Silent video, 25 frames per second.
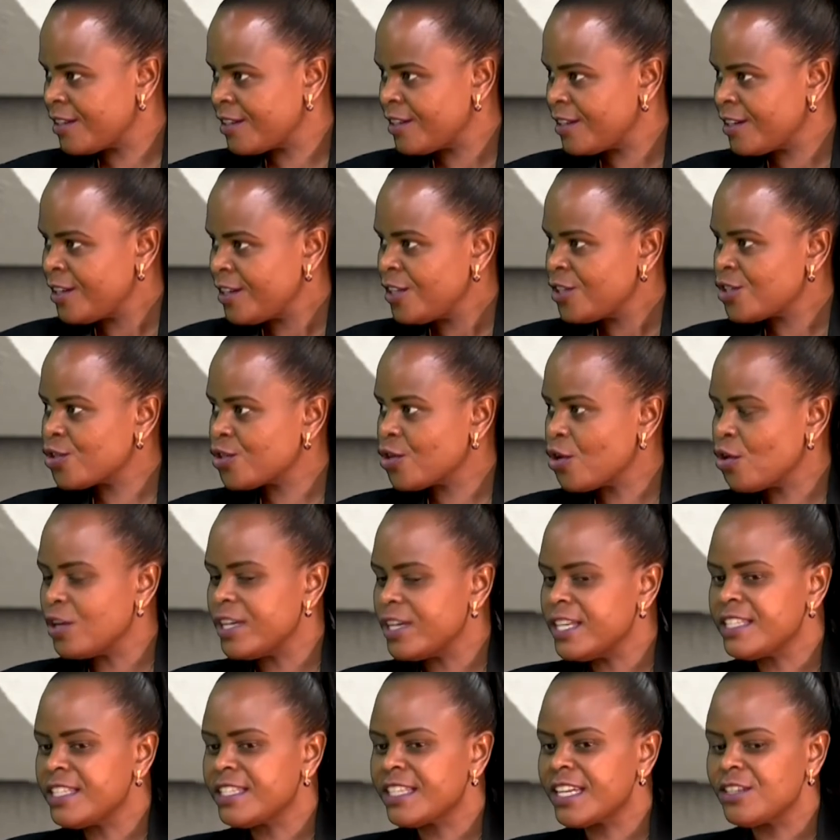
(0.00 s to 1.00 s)
So
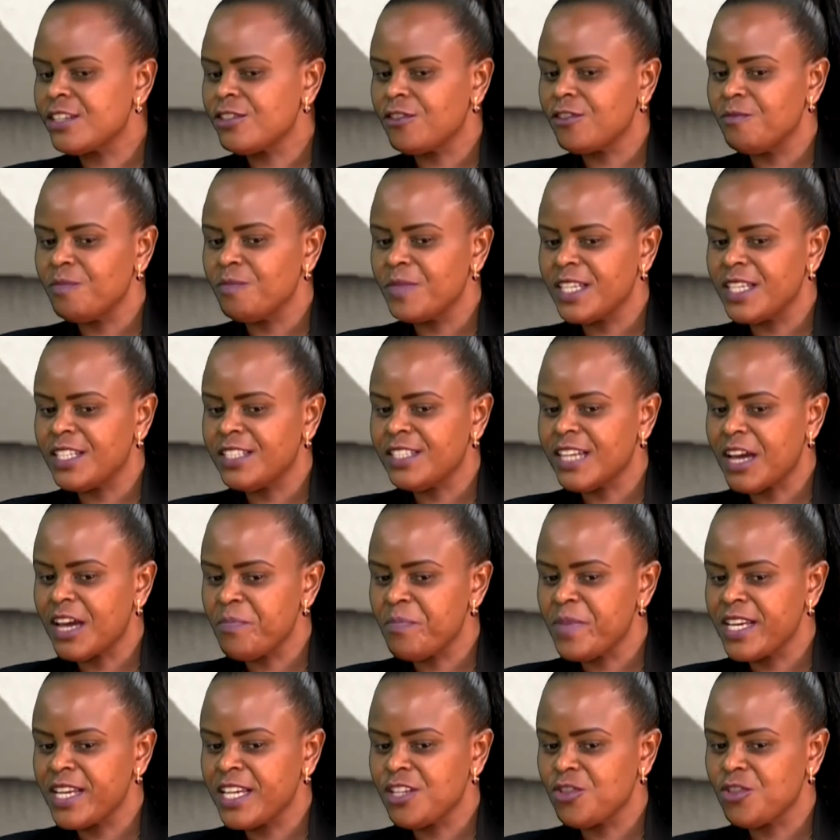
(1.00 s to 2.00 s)
instead of me
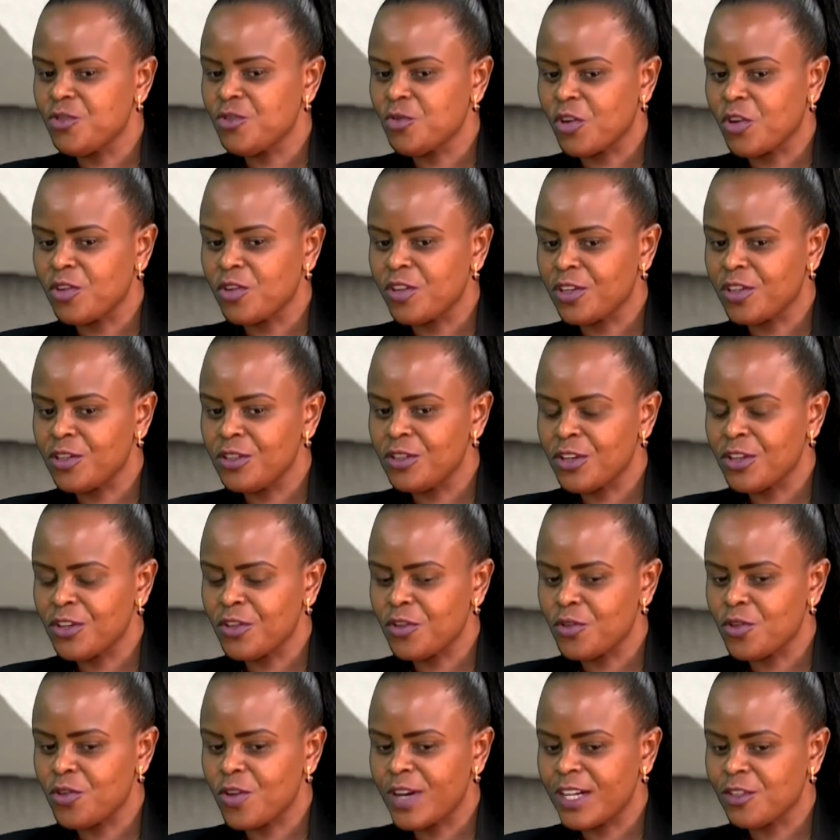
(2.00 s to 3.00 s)
jumping into conclusion,
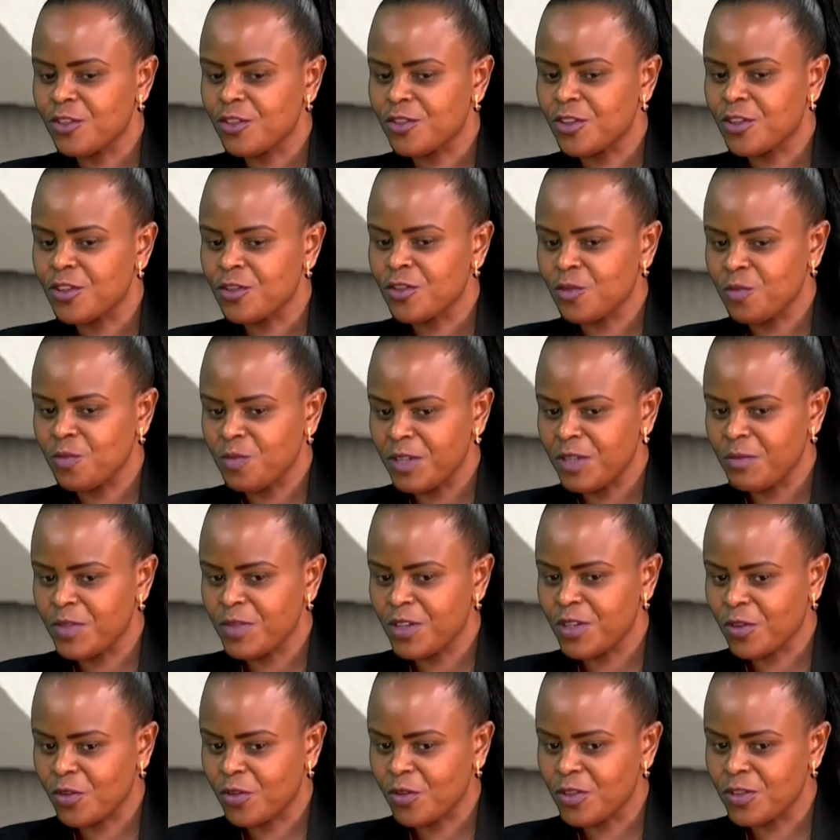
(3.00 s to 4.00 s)
you don't want to talk to me
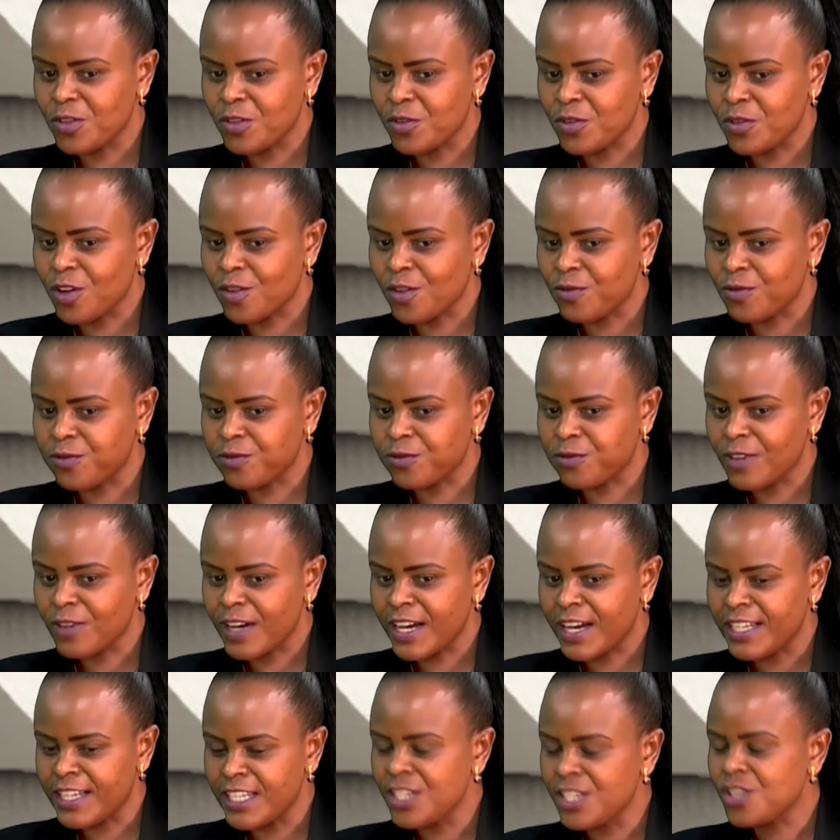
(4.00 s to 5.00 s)
because you have
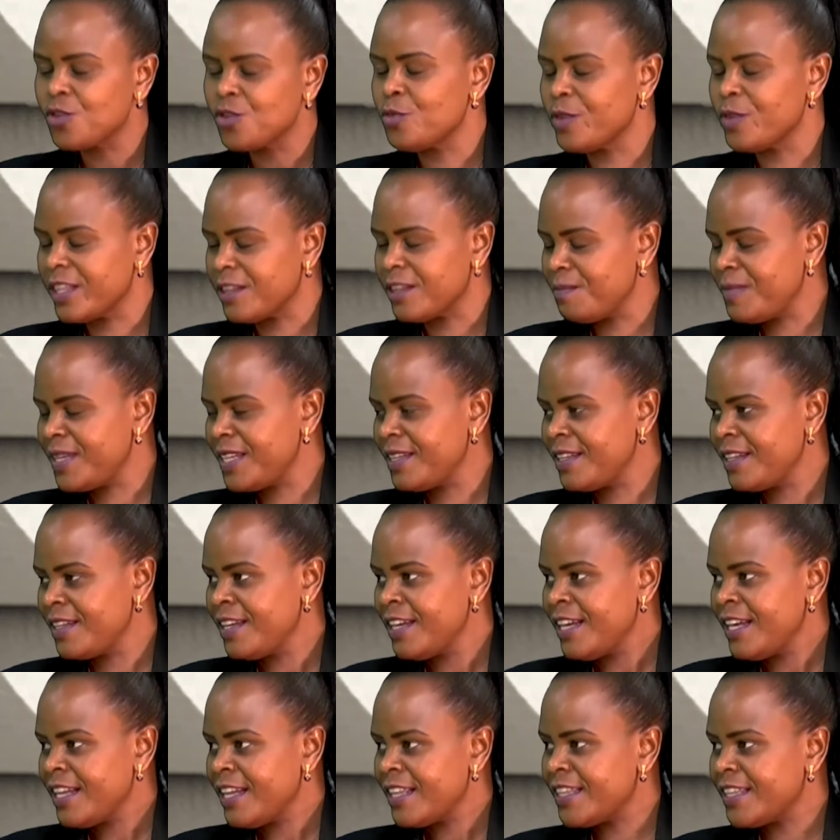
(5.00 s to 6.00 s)
an issue with me,
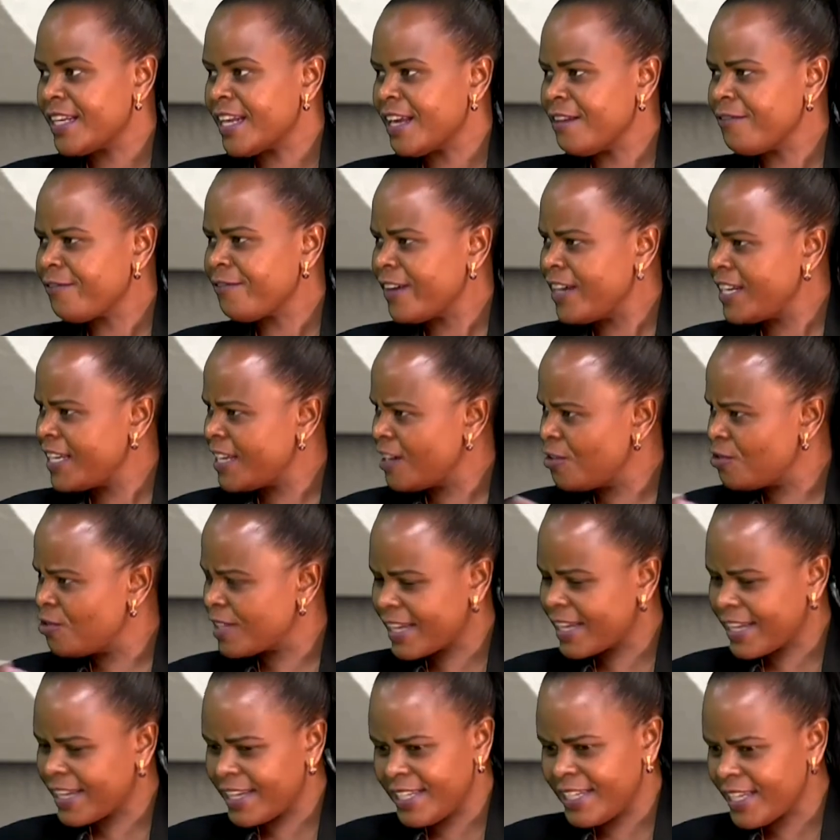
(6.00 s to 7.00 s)
then I find
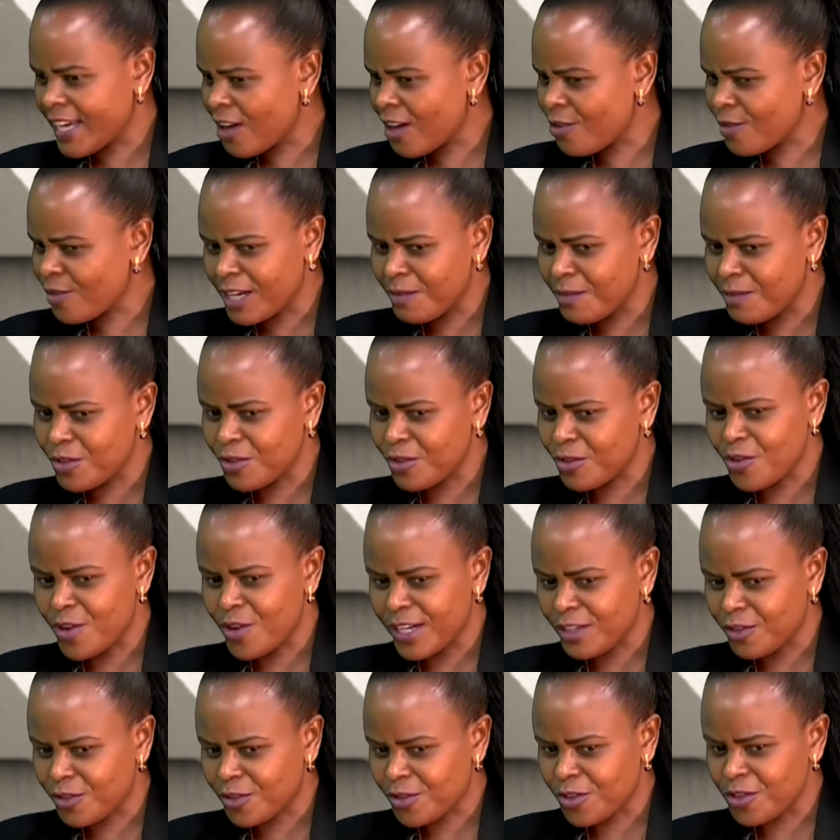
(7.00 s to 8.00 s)
out, Kelly, how come you don't
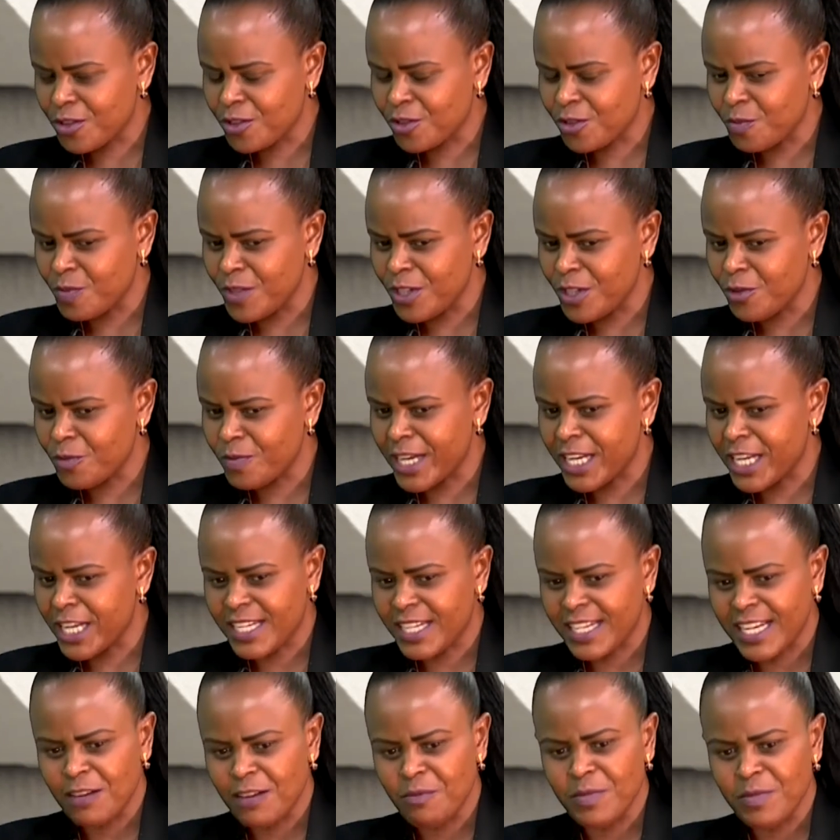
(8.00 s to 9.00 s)
want to talk to me? You might
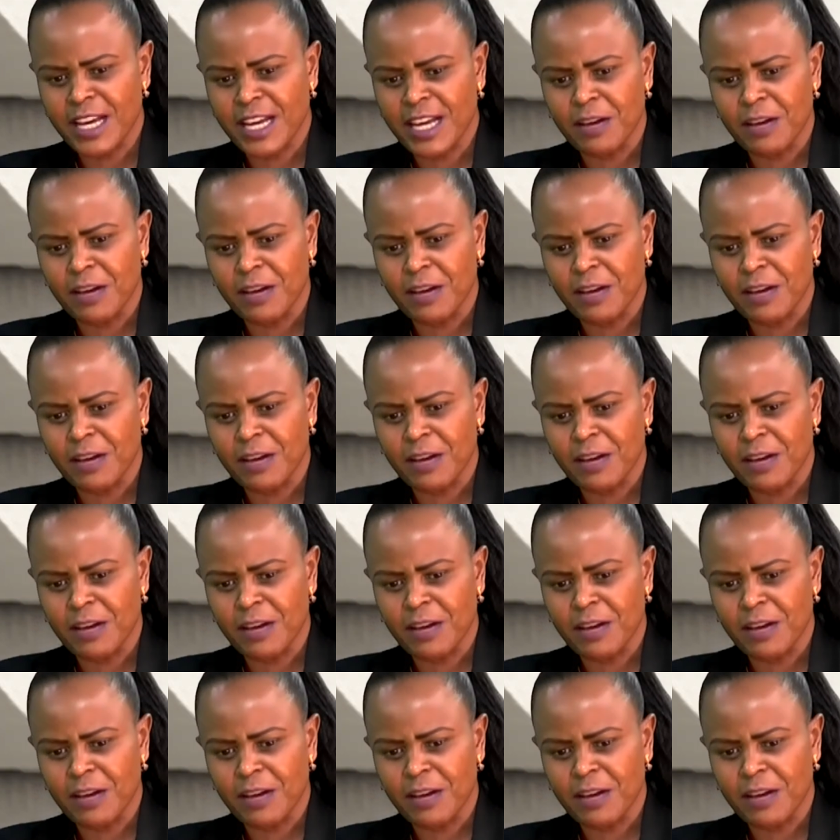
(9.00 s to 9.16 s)
tell me, I'm